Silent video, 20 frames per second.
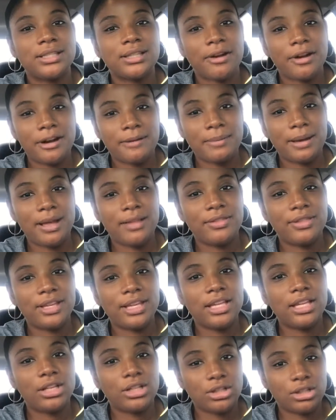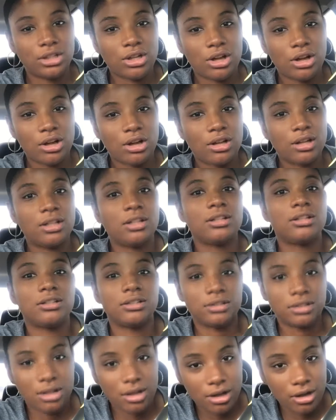Sorry about the
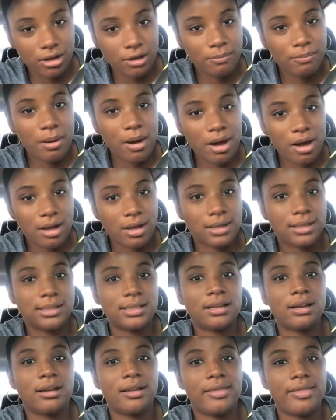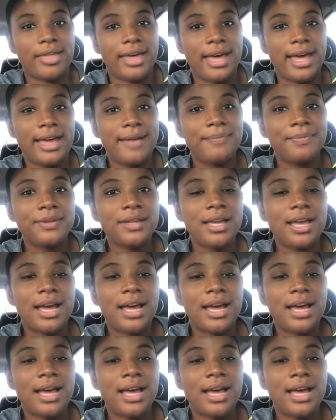long pause on that.